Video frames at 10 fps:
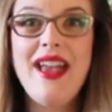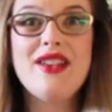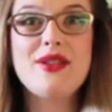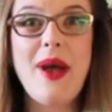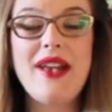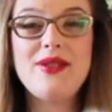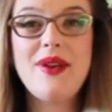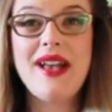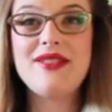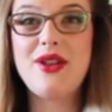So as you
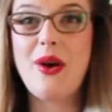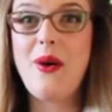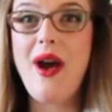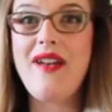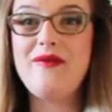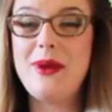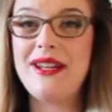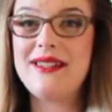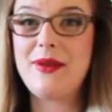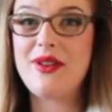guys know, I've been
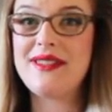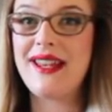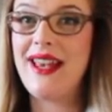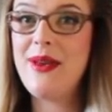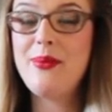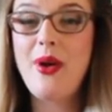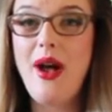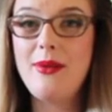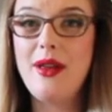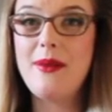experiencing hip
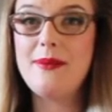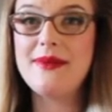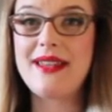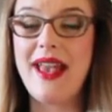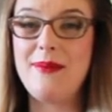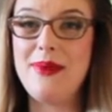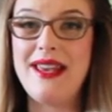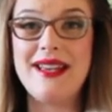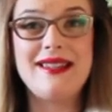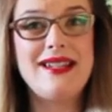problems and
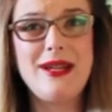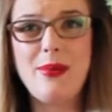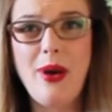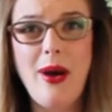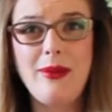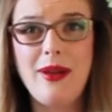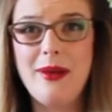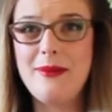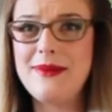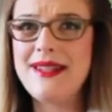PSD
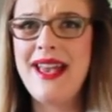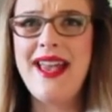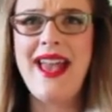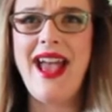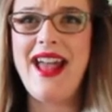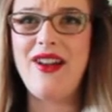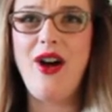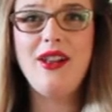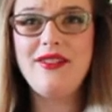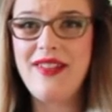problems and
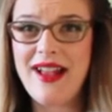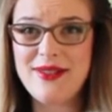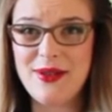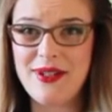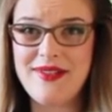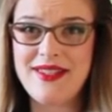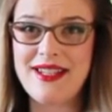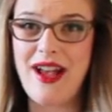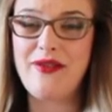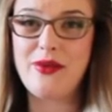all of that sort of
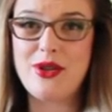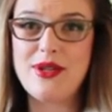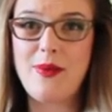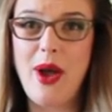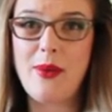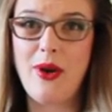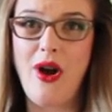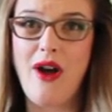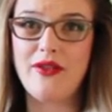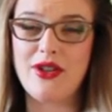stuff, which is why we were
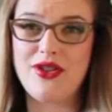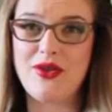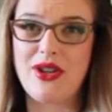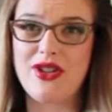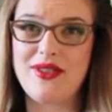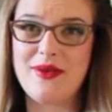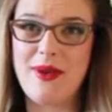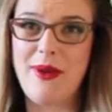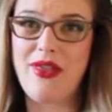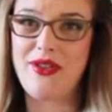offered a stretch and
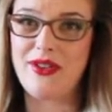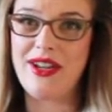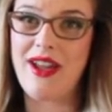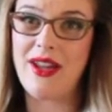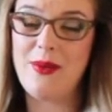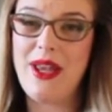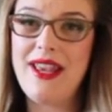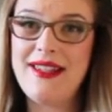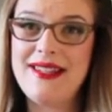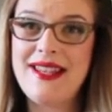sweep at 39
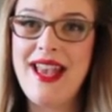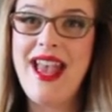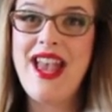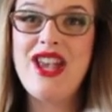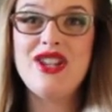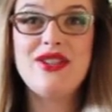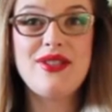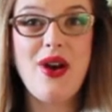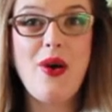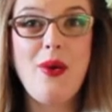weeks.
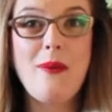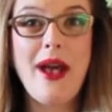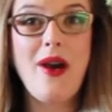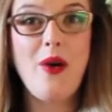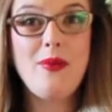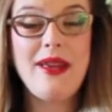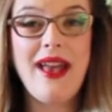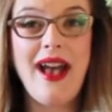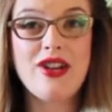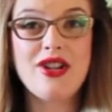So my
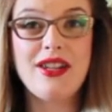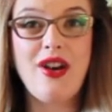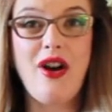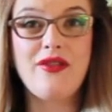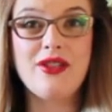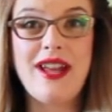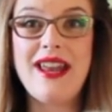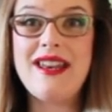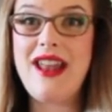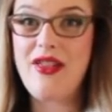OB actually offered
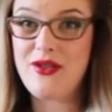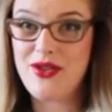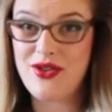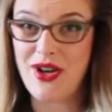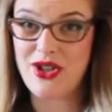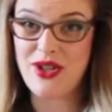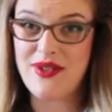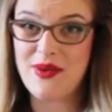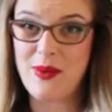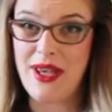another stretch and
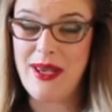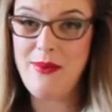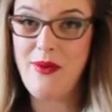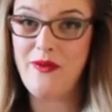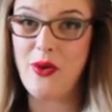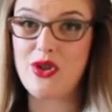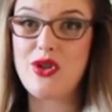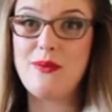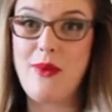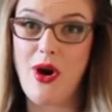sweep for
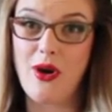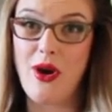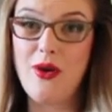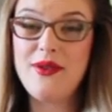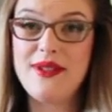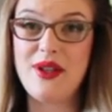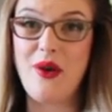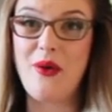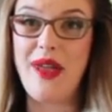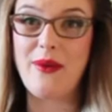tomorrow,
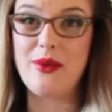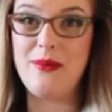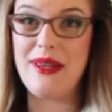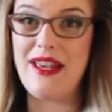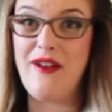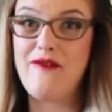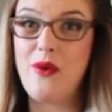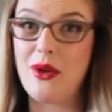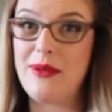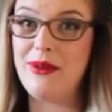so that would be
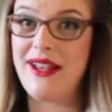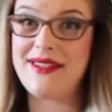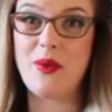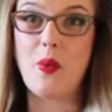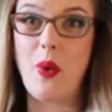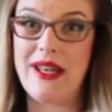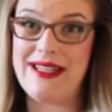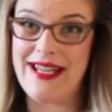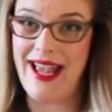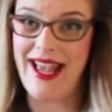40 plus
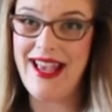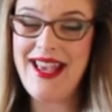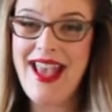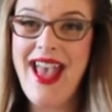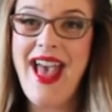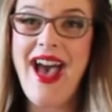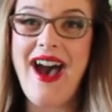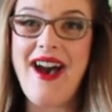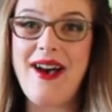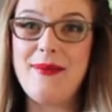1 day,
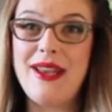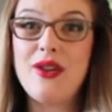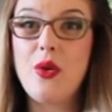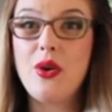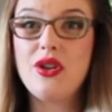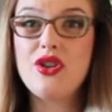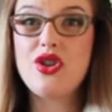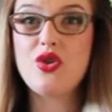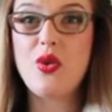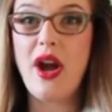in order
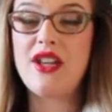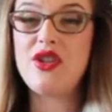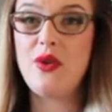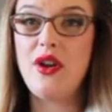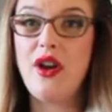to try to